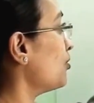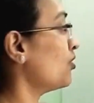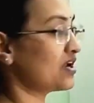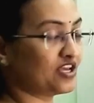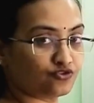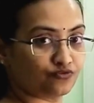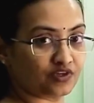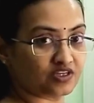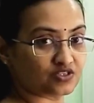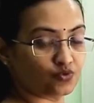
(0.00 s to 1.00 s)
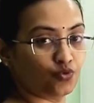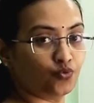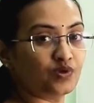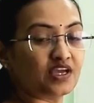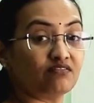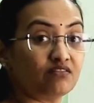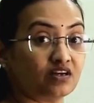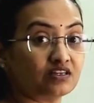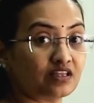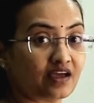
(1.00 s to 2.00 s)
or esophagus. We have
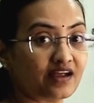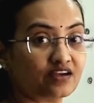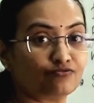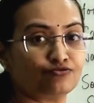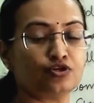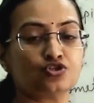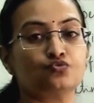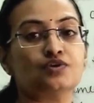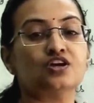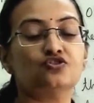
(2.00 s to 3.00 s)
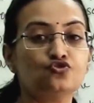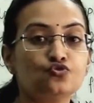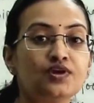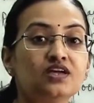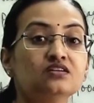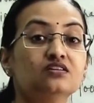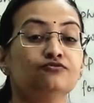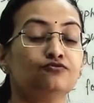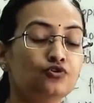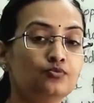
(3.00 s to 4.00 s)
learned that first we are chewing the
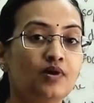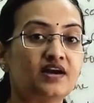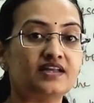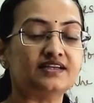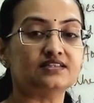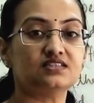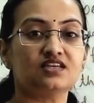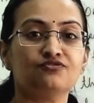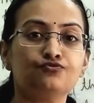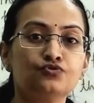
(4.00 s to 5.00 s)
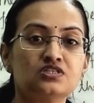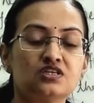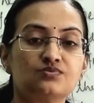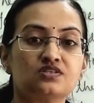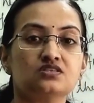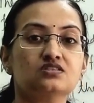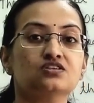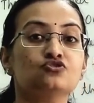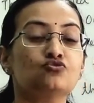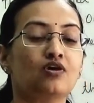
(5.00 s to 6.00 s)
food particles and food substance
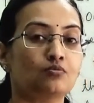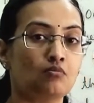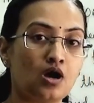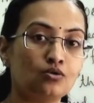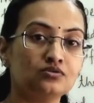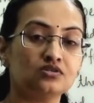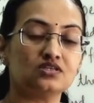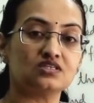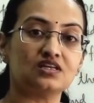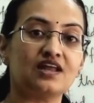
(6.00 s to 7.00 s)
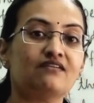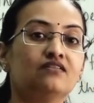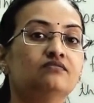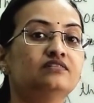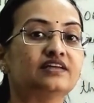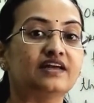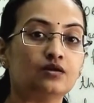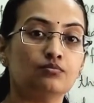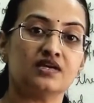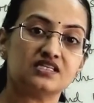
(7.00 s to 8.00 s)
into our mouth. The saliva will get
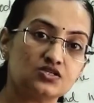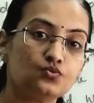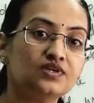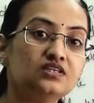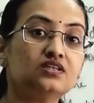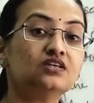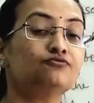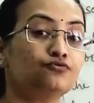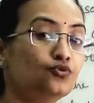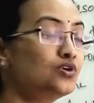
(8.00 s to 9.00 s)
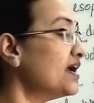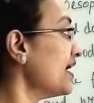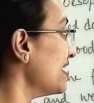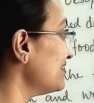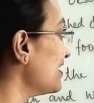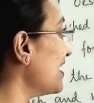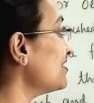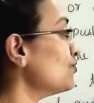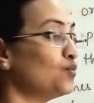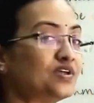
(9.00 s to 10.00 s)
mixed with the food and
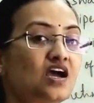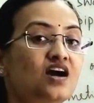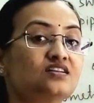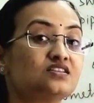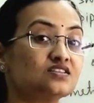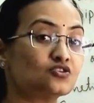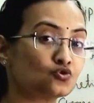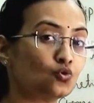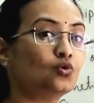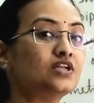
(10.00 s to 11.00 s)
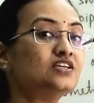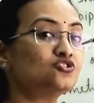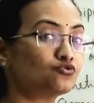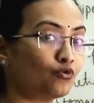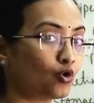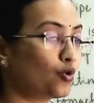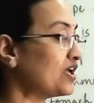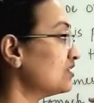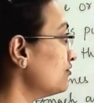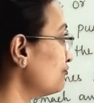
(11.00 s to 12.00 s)
then we are slowly
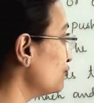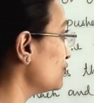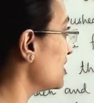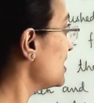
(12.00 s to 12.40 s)
swallowing the food.